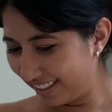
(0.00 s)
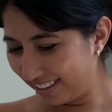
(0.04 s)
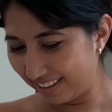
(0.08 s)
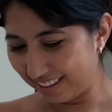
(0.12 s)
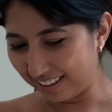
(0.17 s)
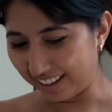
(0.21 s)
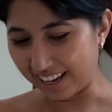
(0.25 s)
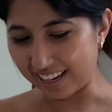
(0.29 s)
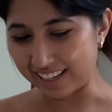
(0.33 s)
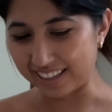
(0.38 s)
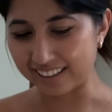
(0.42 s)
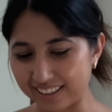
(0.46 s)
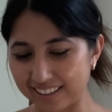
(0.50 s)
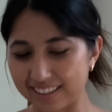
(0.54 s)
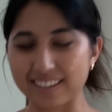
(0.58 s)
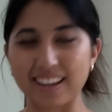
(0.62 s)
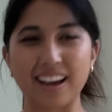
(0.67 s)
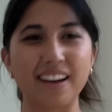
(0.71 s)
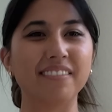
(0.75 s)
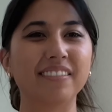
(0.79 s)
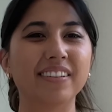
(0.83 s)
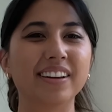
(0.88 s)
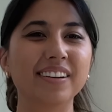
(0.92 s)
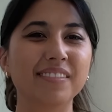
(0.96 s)
like
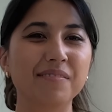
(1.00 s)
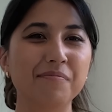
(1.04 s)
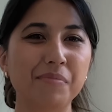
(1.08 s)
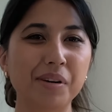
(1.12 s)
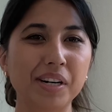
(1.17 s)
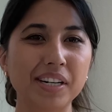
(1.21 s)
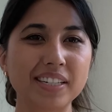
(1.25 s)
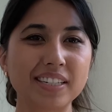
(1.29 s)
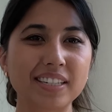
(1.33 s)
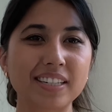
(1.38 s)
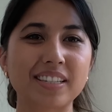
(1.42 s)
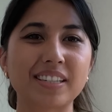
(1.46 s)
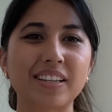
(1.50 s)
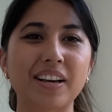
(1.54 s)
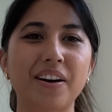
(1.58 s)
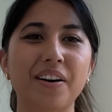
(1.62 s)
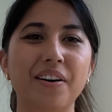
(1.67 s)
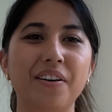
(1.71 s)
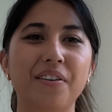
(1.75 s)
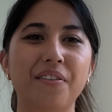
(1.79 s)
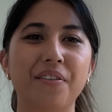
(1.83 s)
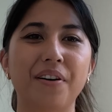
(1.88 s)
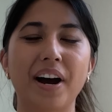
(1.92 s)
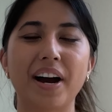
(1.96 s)
7 books.
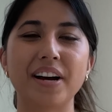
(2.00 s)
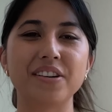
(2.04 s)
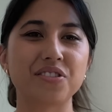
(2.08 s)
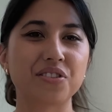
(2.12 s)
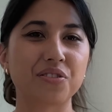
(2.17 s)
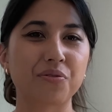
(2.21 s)
So I just